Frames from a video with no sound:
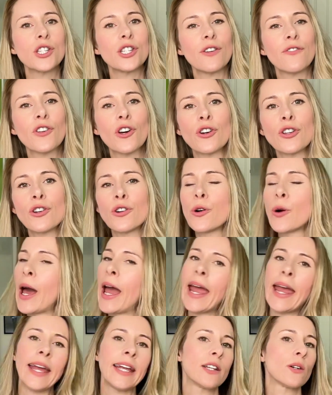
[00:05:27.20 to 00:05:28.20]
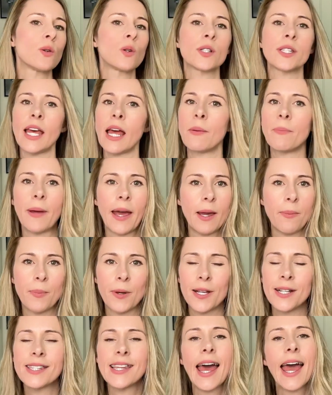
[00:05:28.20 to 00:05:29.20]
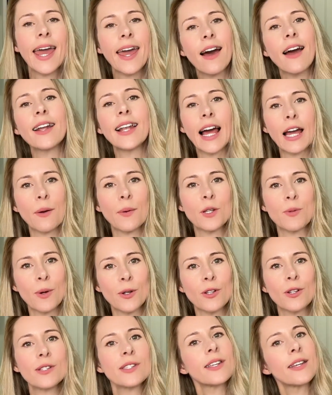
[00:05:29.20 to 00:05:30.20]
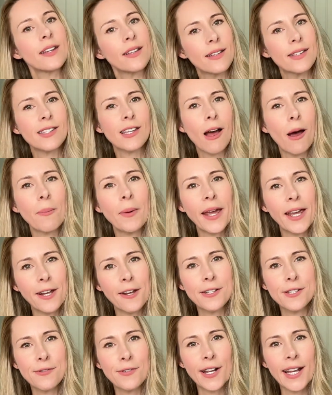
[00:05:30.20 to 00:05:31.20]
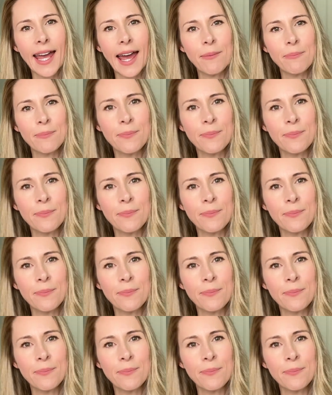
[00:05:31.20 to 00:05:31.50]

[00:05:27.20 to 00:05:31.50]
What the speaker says: you've got your 8 or 10 papers, AI language models start being useful again.